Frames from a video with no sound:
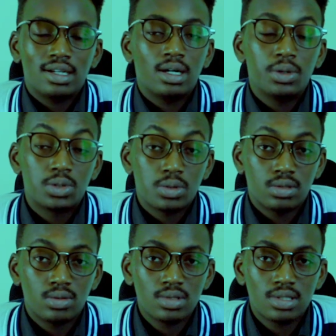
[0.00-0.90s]
and how it
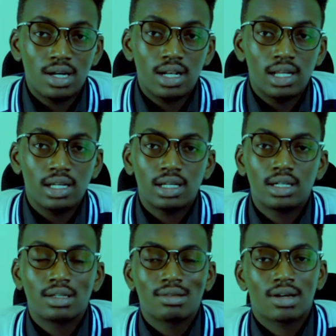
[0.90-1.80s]
was used,
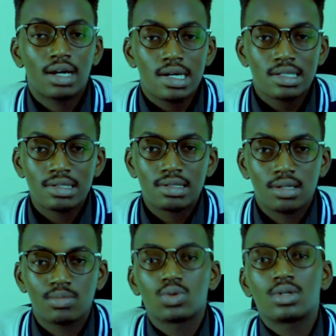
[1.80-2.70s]
unlike the current
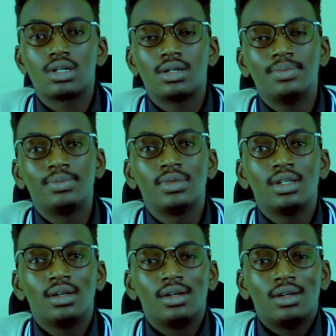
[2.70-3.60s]
systems where,
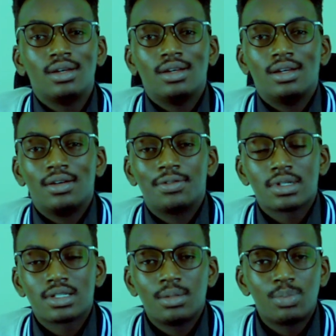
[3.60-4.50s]

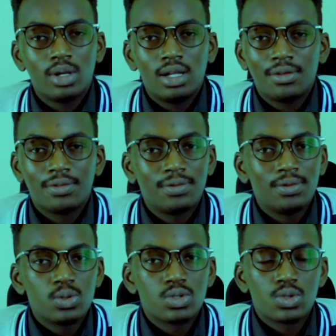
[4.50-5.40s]
for example,
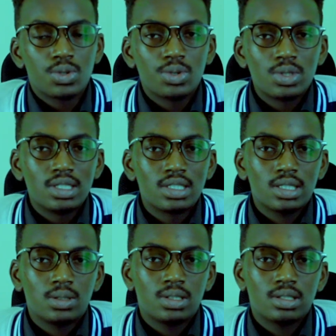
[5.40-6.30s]
if you store your
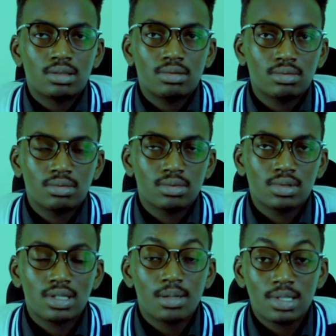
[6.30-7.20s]
data on
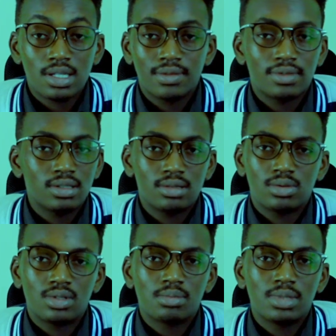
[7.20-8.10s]
some server
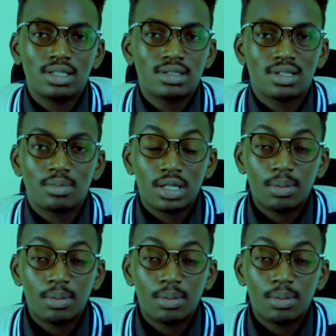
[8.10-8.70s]
owned by some